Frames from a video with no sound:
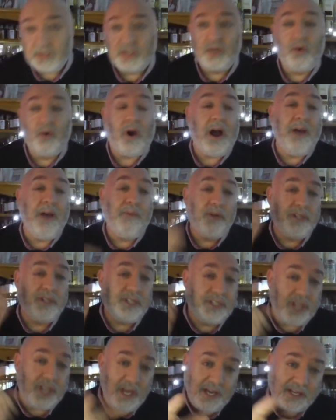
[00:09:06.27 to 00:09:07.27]
So I will
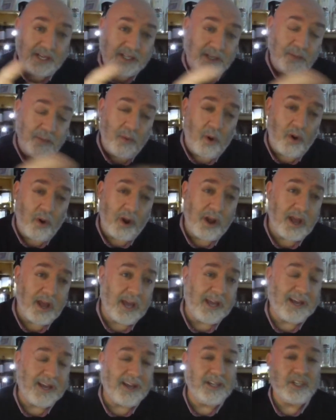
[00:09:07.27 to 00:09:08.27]
see you tomorrow
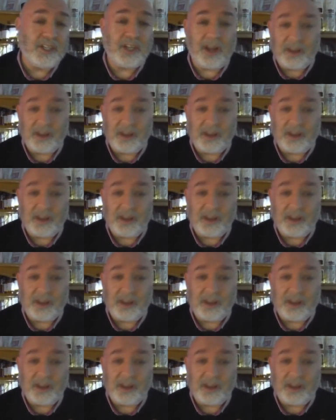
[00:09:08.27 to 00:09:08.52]
night, guys.